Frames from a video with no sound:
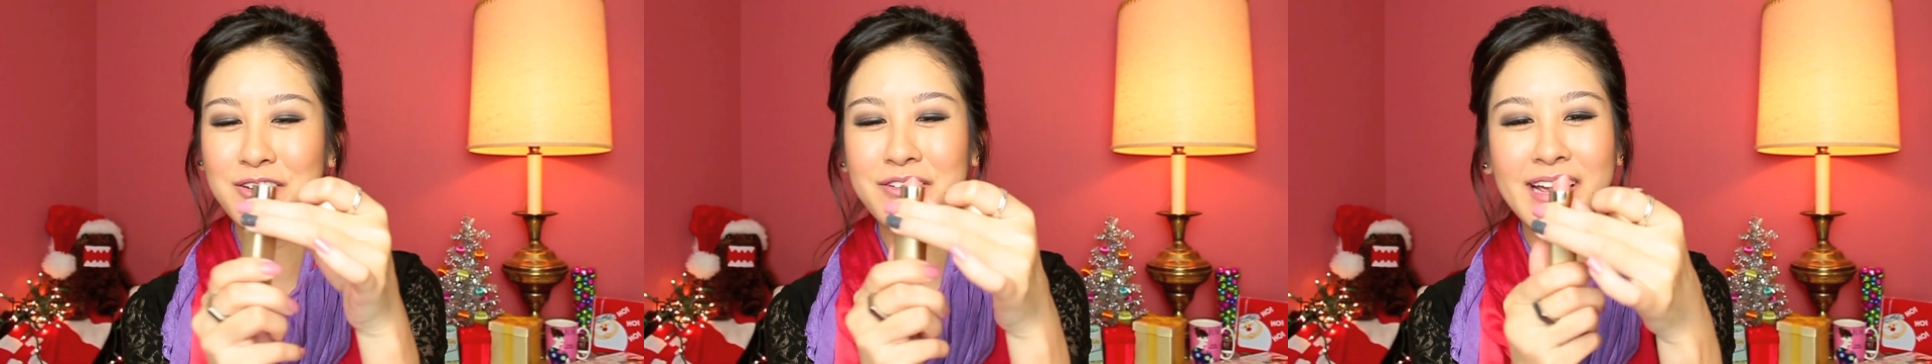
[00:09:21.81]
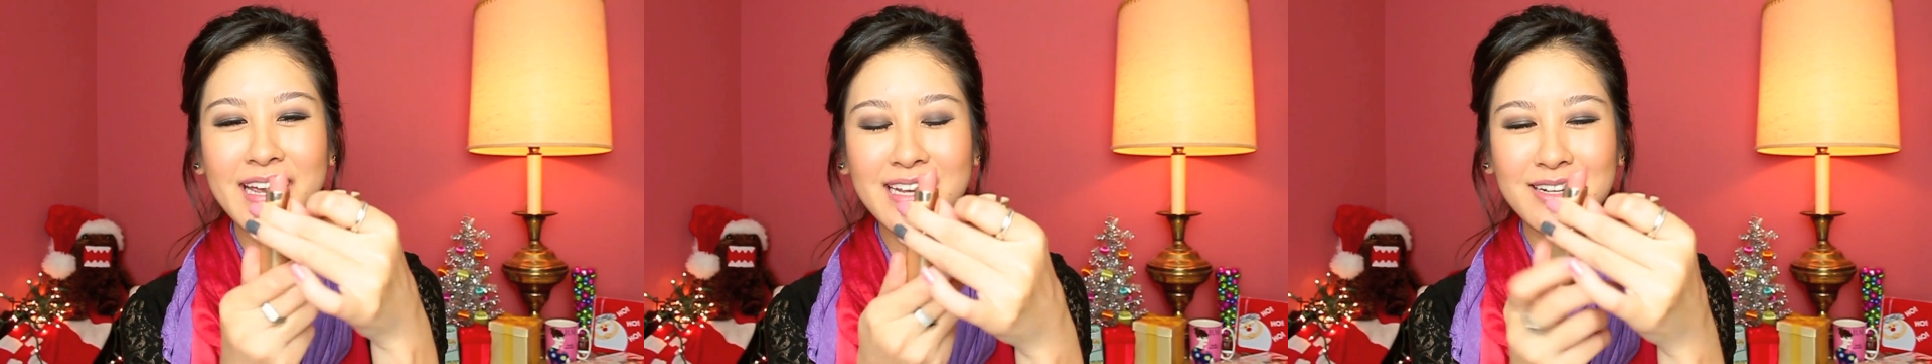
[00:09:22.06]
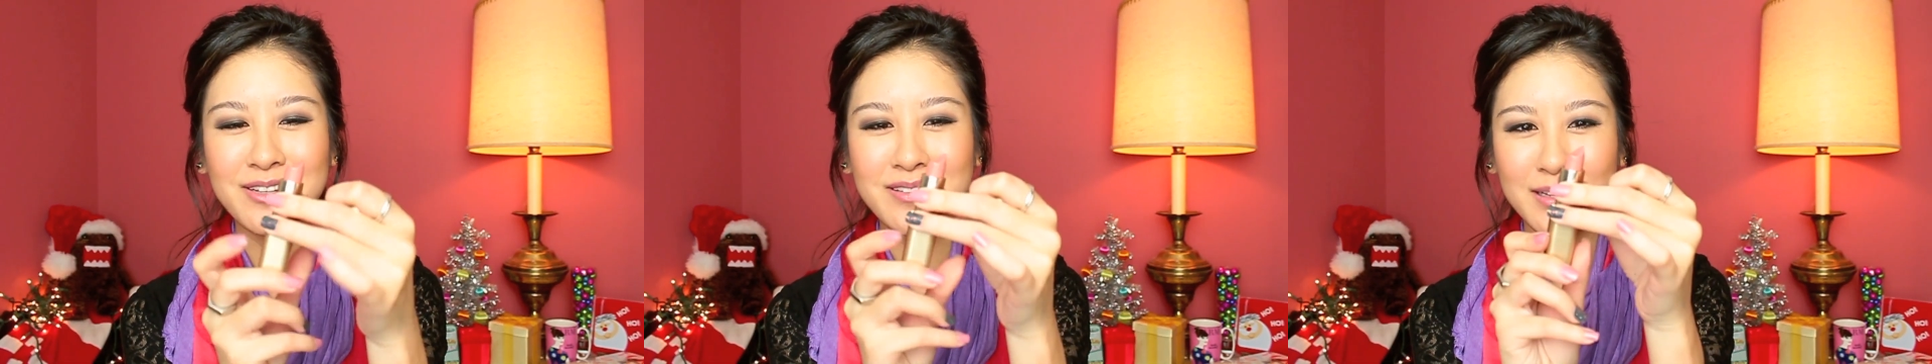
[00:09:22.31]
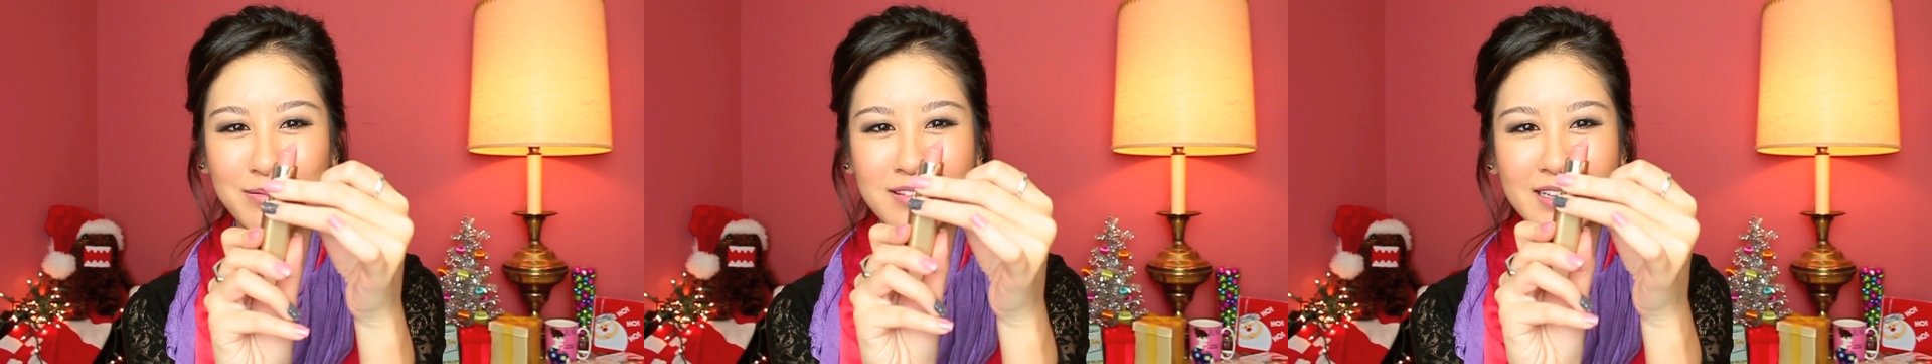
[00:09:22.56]
great
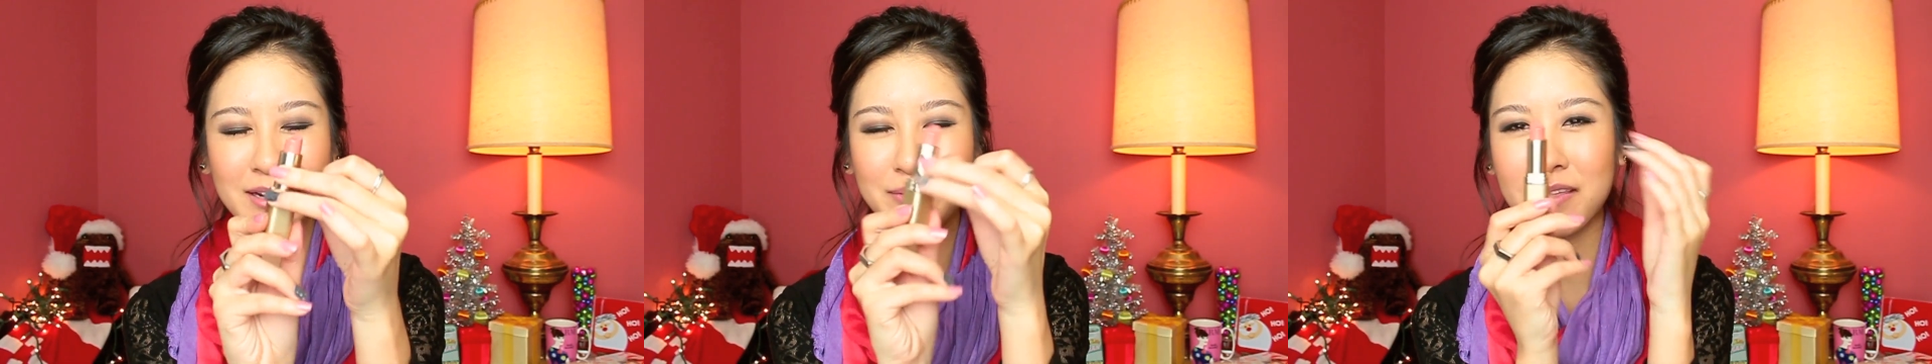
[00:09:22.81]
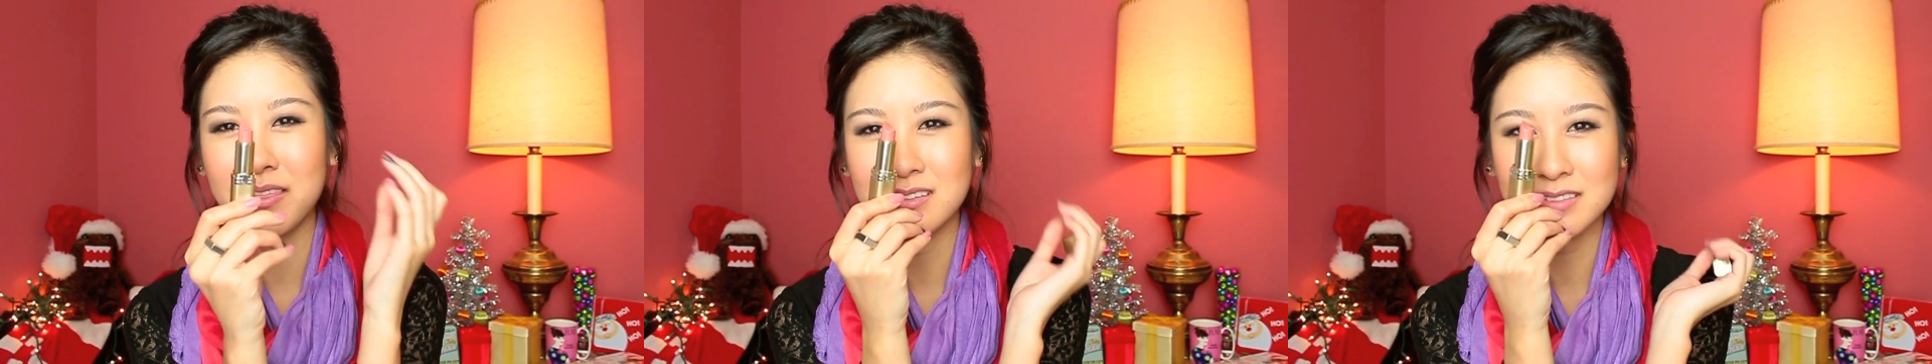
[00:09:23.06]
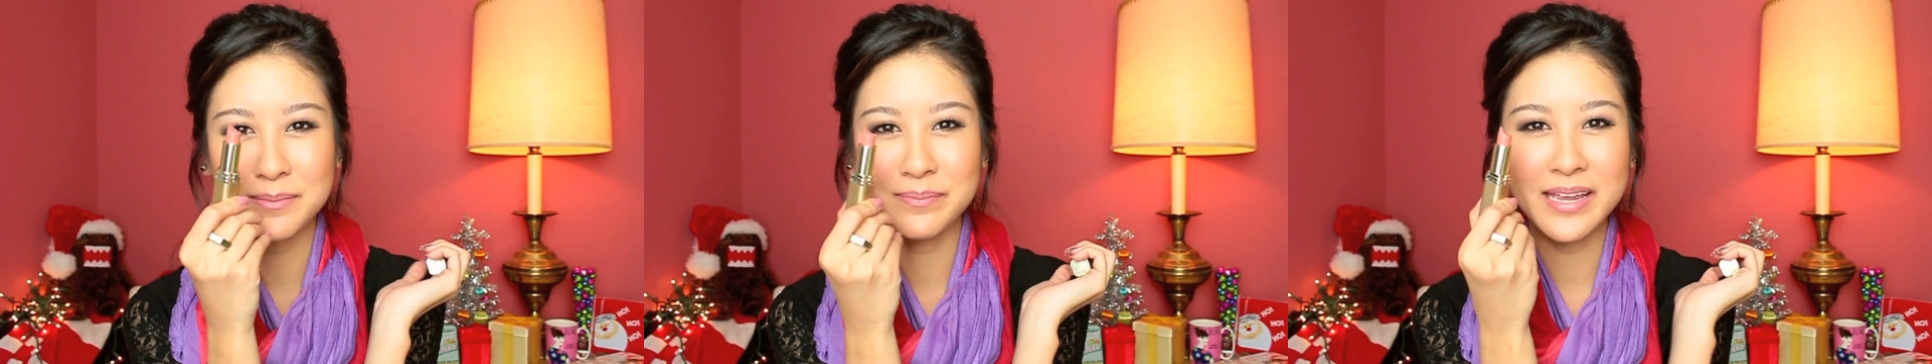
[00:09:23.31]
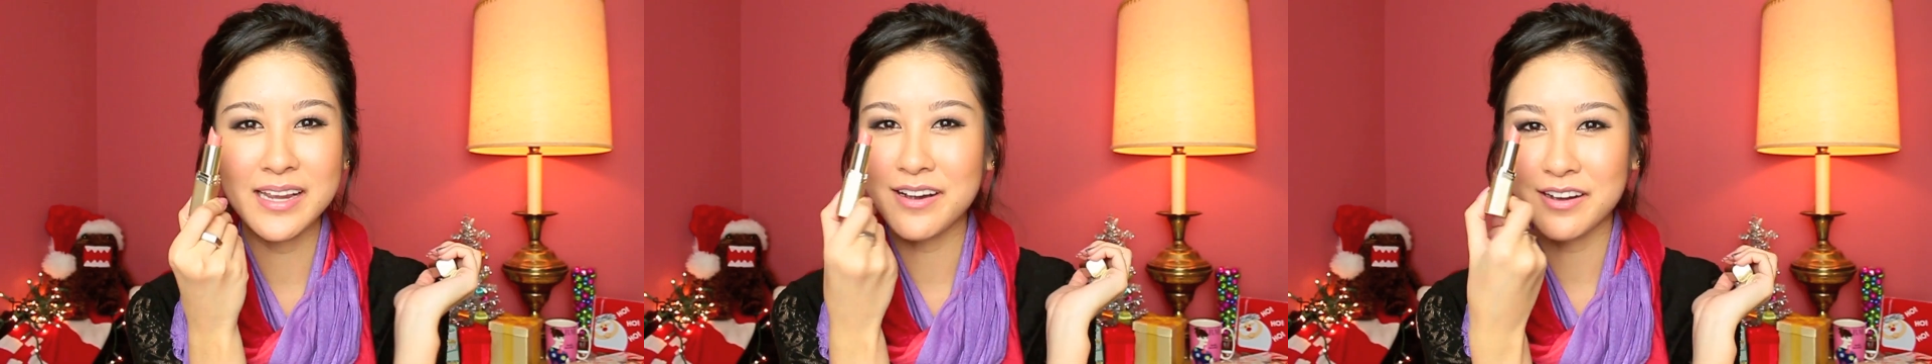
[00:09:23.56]
nude lipstick with some
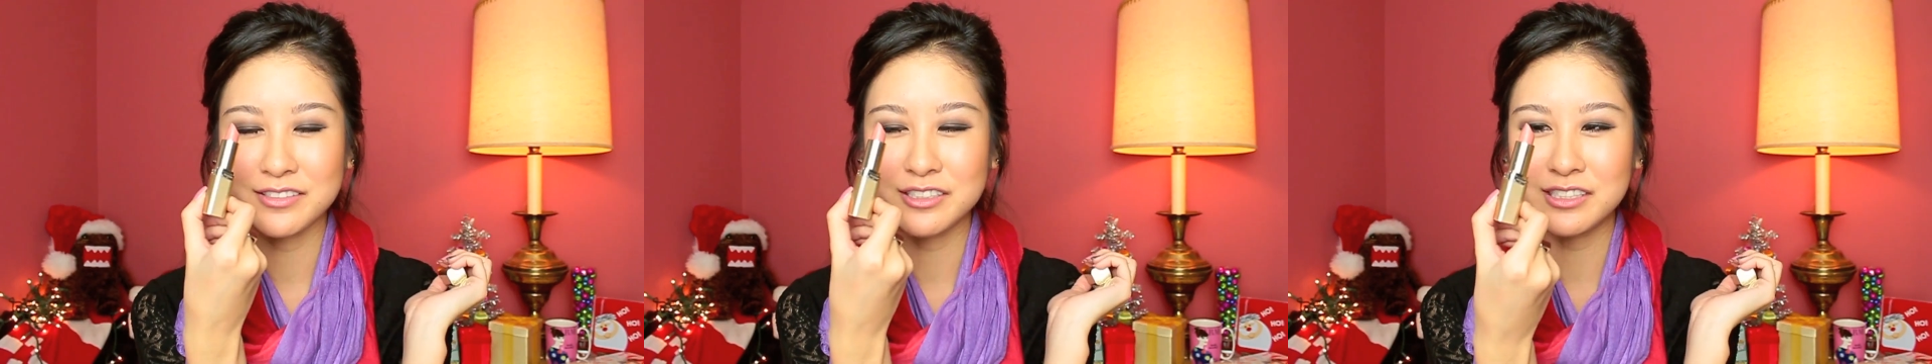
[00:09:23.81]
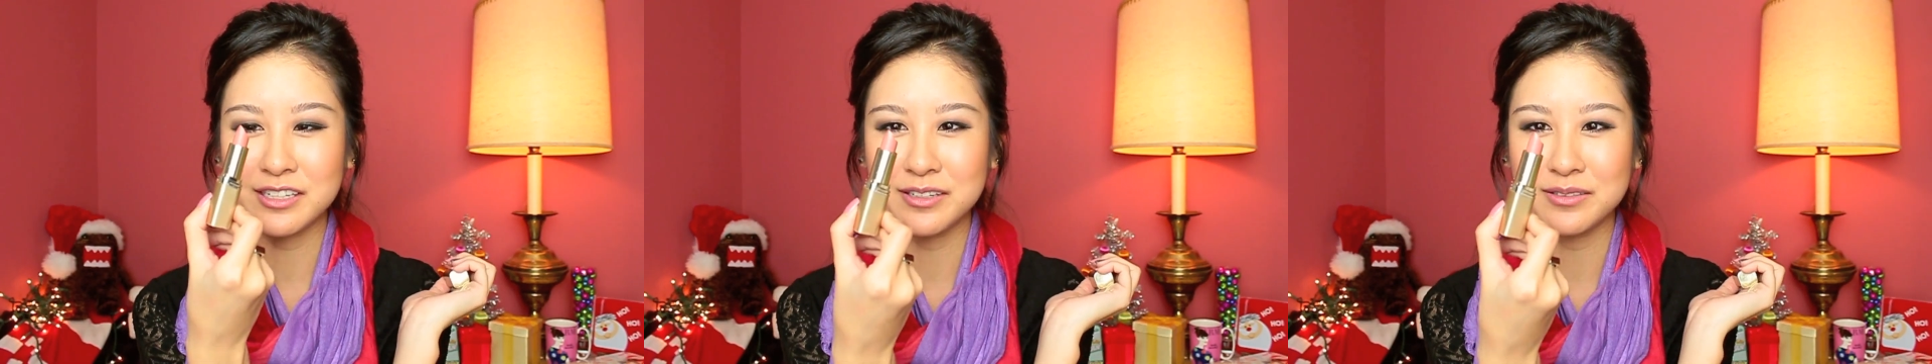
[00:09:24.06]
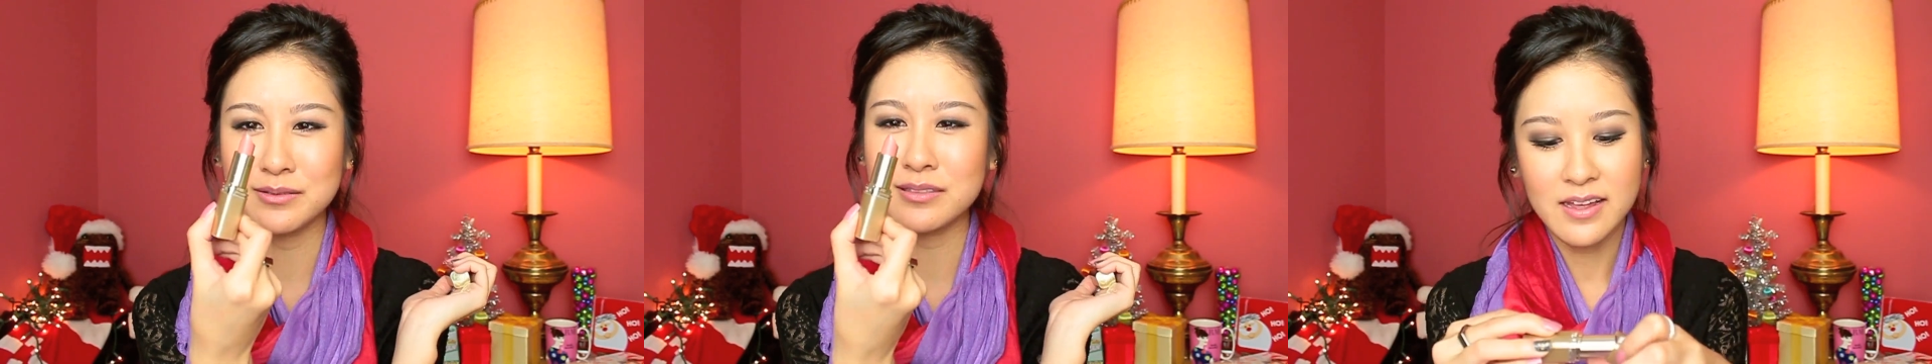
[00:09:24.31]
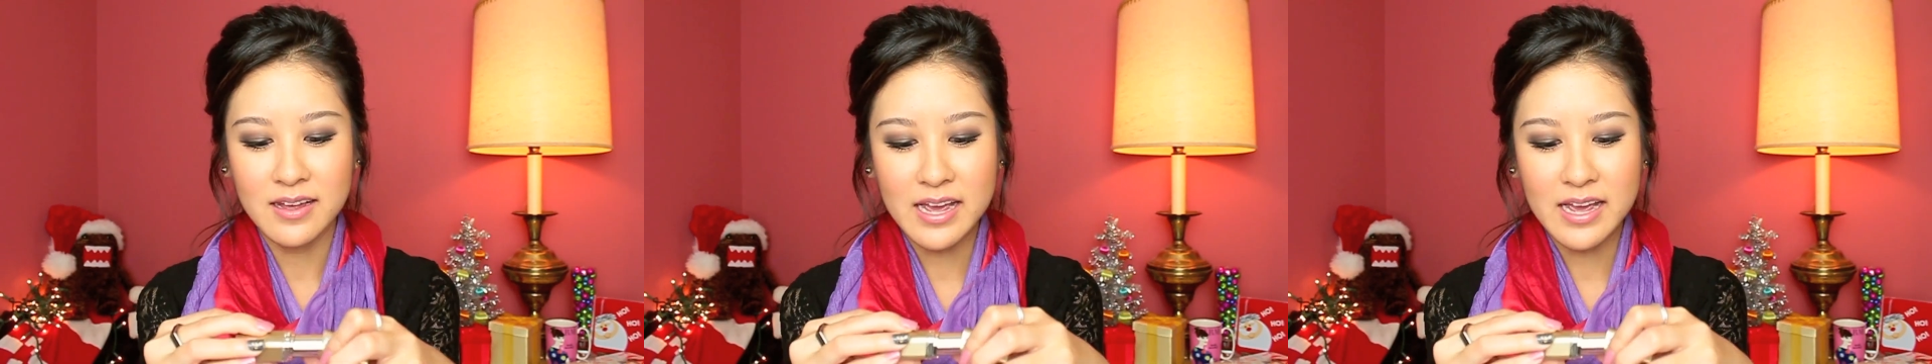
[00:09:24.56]
pink undertones.